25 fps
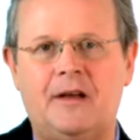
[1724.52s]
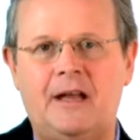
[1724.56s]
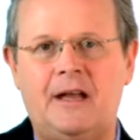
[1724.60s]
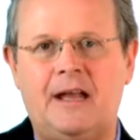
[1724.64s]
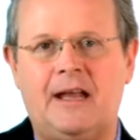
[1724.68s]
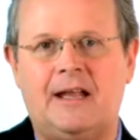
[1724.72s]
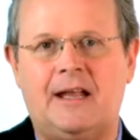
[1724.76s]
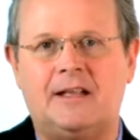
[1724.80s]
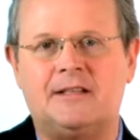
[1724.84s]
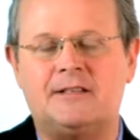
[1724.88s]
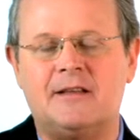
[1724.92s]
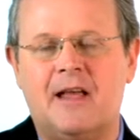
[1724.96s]

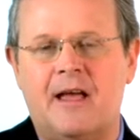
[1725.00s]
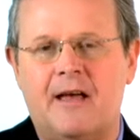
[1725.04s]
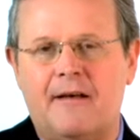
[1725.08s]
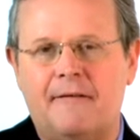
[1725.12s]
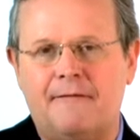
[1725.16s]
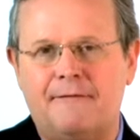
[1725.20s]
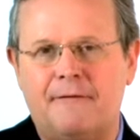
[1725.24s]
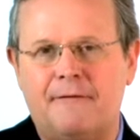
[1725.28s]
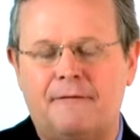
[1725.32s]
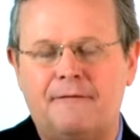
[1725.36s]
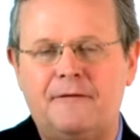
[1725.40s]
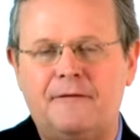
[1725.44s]
needs
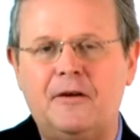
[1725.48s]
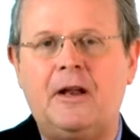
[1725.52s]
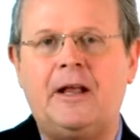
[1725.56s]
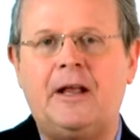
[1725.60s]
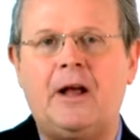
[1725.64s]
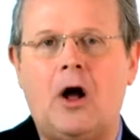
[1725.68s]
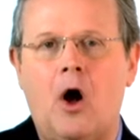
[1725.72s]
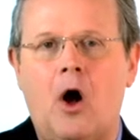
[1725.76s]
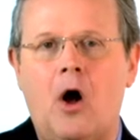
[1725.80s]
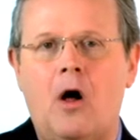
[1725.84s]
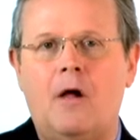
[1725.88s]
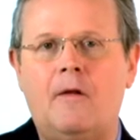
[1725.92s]

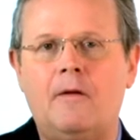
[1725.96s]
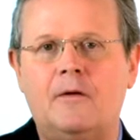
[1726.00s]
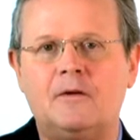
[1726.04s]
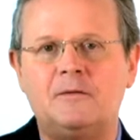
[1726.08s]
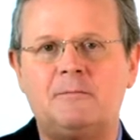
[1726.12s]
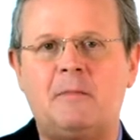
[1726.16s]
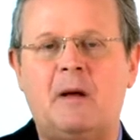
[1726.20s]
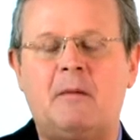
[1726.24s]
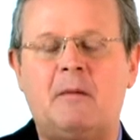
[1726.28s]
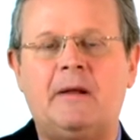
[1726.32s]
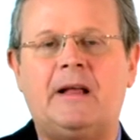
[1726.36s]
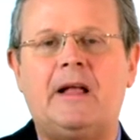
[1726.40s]
fulfilling all those
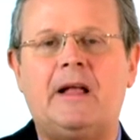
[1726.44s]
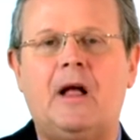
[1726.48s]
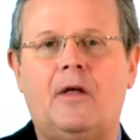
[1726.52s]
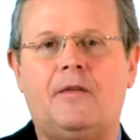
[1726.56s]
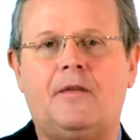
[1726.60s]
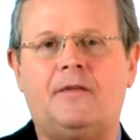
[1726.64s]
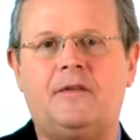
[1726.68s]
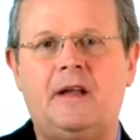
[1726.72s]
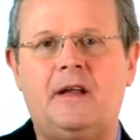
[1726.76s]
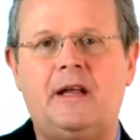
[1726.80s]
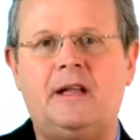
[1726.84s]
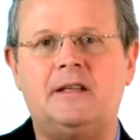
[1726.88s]
public
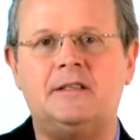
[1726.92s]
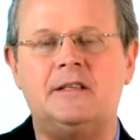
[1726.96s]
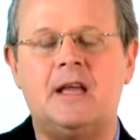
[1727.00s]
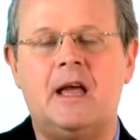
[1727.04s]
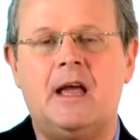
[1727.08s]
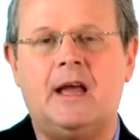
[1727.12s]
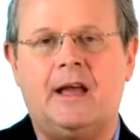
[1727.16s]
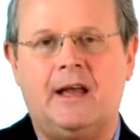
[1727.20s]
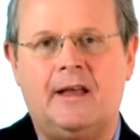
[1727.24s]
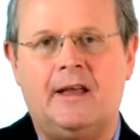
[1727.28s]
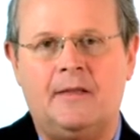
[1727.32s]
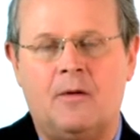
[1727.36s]
health needs
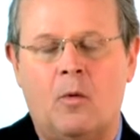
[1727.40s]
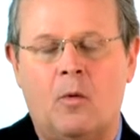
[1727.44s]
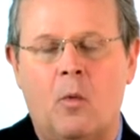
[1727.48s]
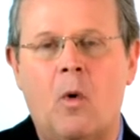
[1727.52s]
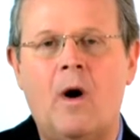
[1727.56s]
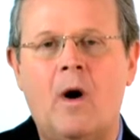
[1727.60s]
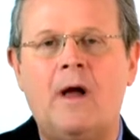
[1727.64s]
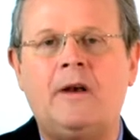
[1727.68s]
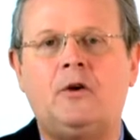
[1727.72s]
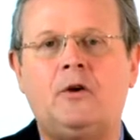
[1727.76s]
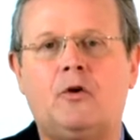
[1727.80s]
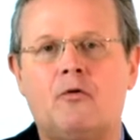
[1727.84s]
in the
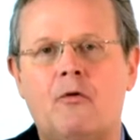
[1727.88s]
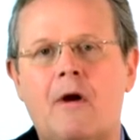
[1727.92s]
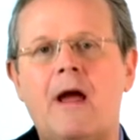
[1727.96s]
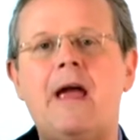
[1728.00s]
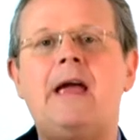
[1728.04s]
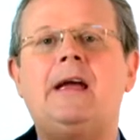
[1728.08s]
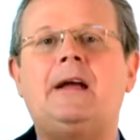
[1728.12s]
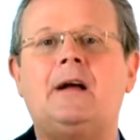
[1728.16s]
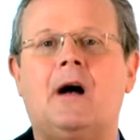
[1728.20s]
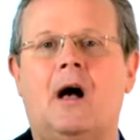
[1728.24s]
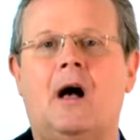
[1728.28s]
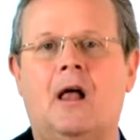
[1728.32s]
one
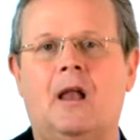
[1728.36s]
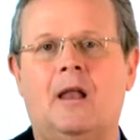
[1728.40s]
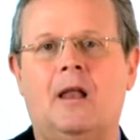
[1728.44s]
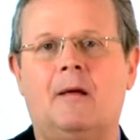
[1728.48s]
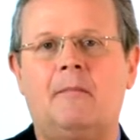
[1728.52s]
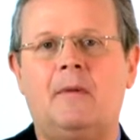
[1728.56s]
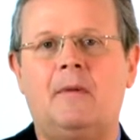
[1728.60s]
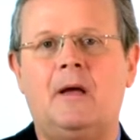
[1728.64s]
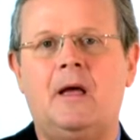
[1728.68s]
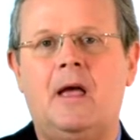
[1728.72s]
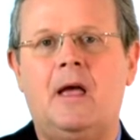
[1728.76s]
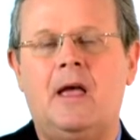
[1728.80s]
gray
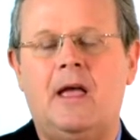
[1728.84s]
column.